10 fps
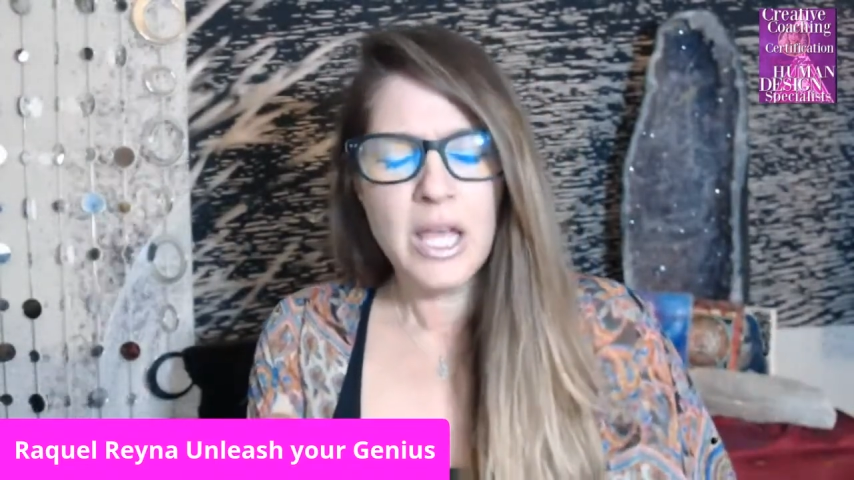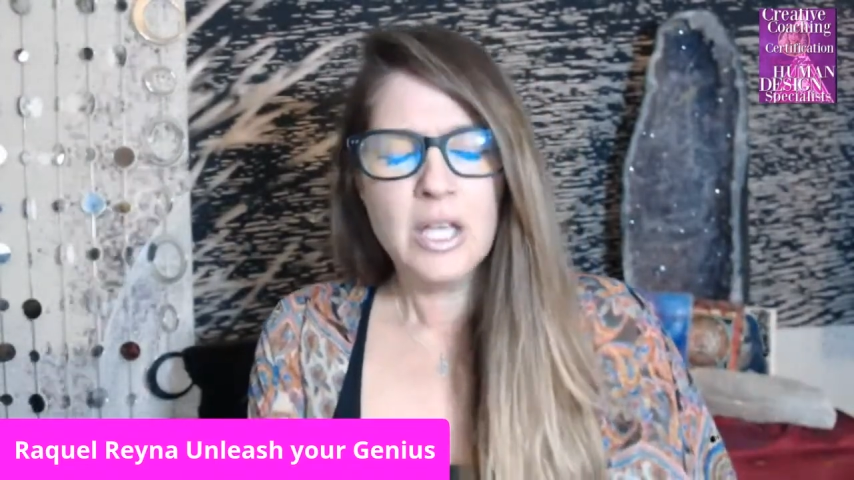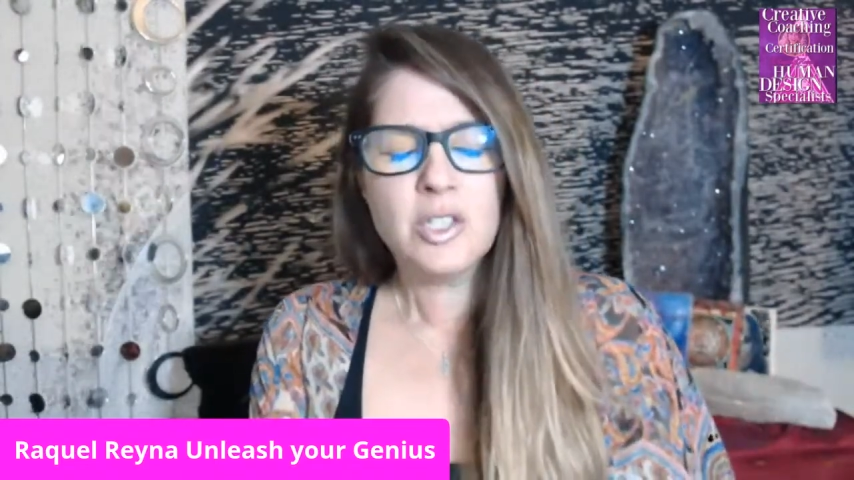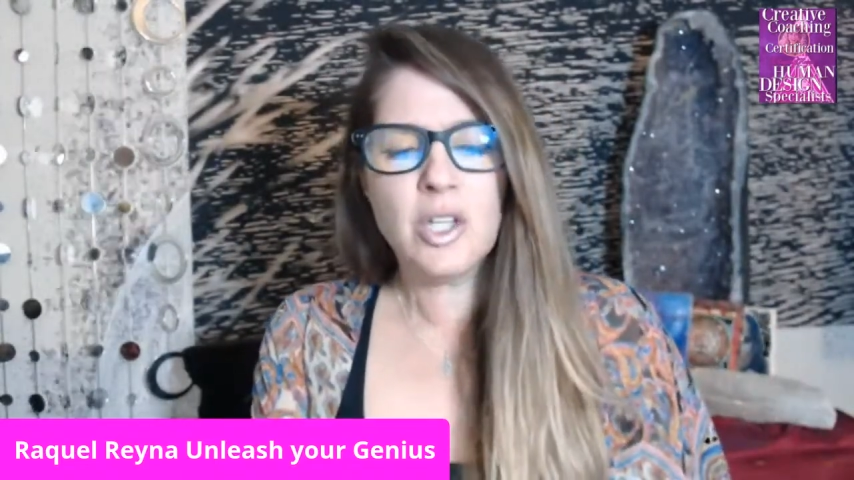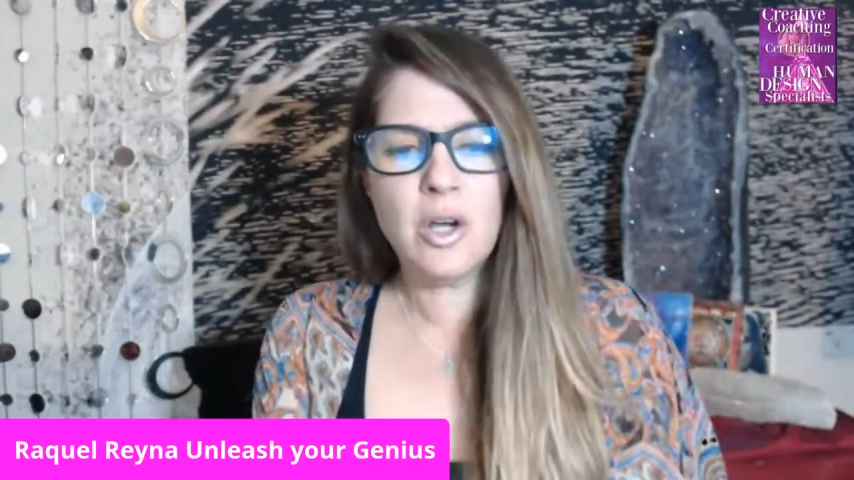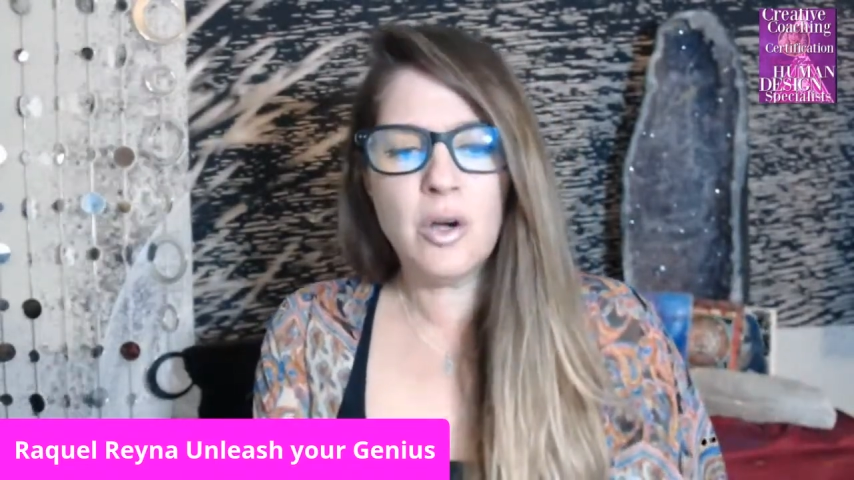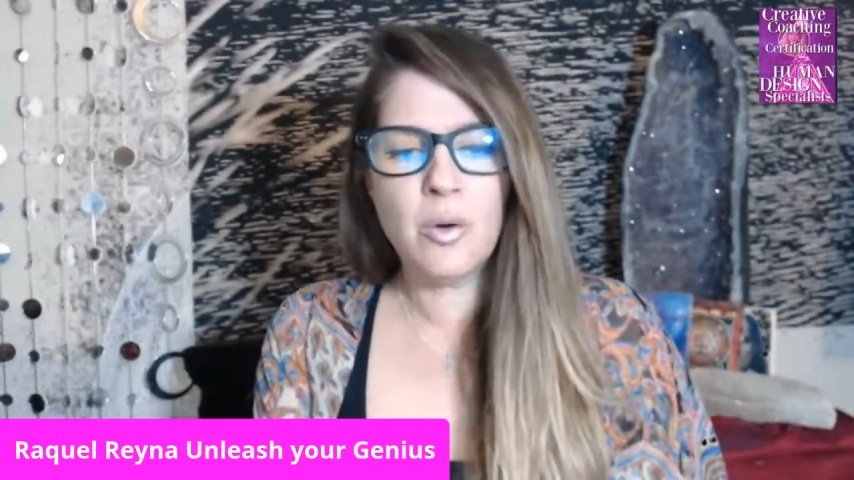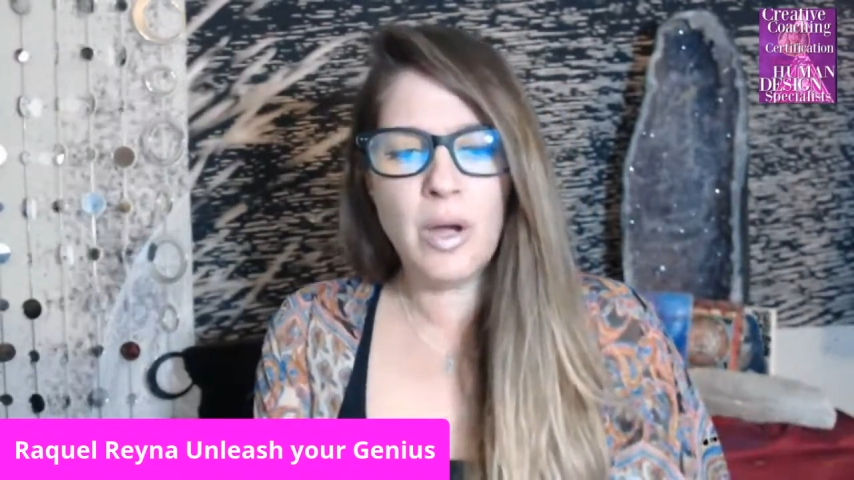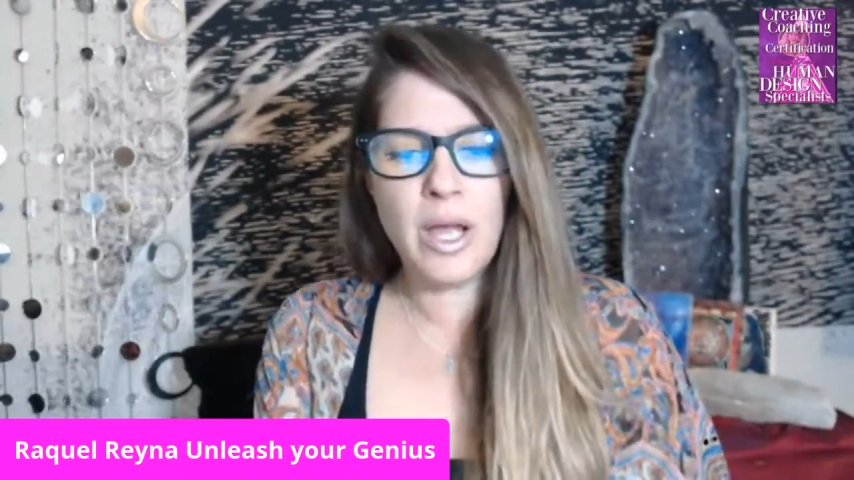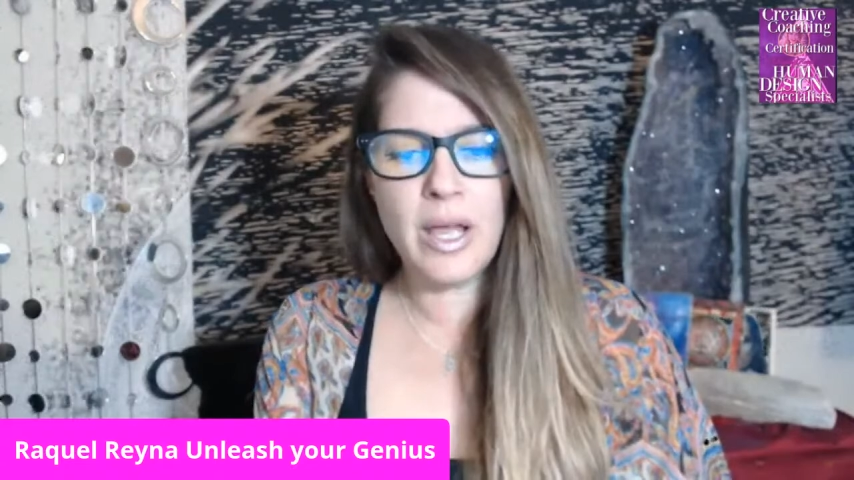
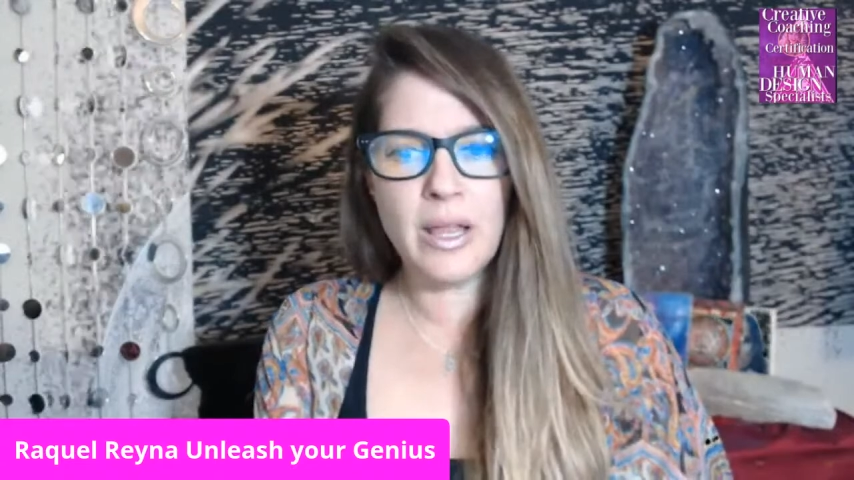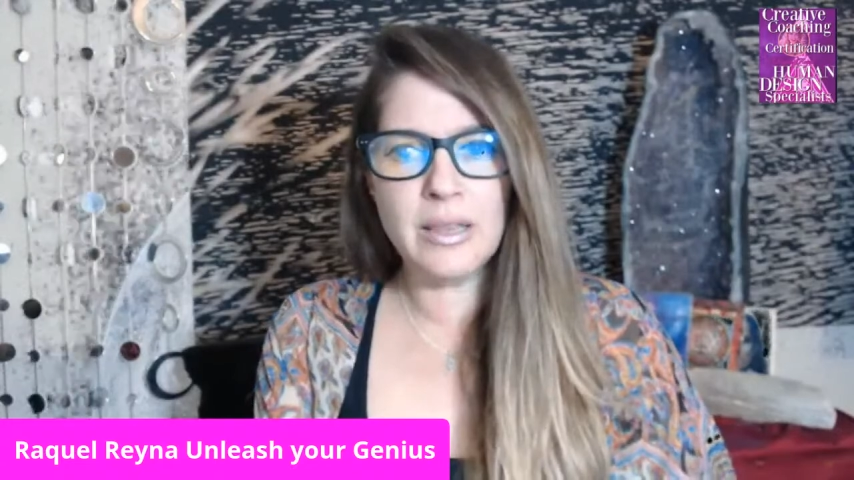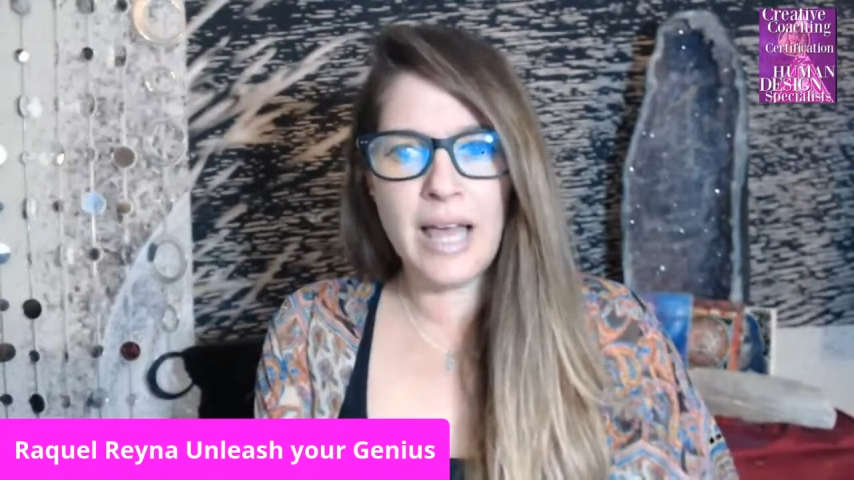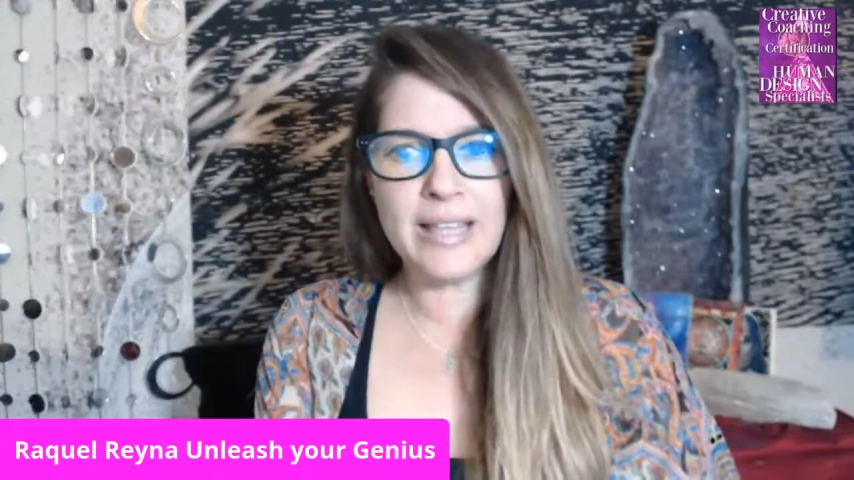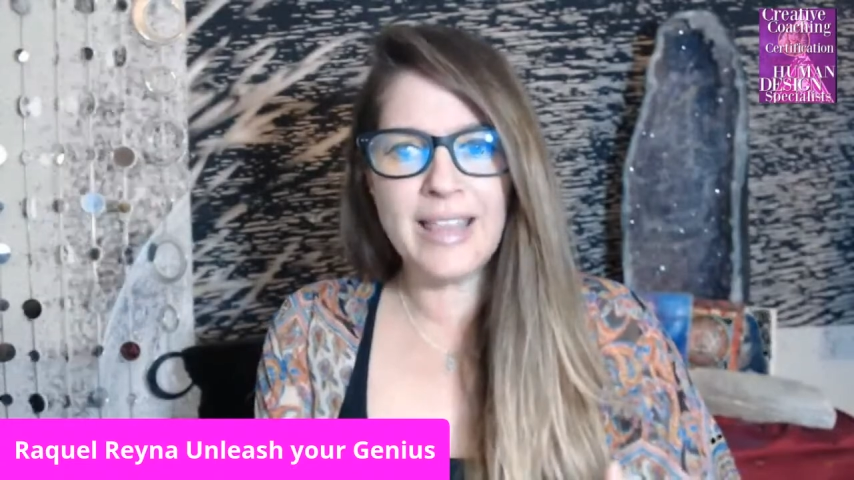So like,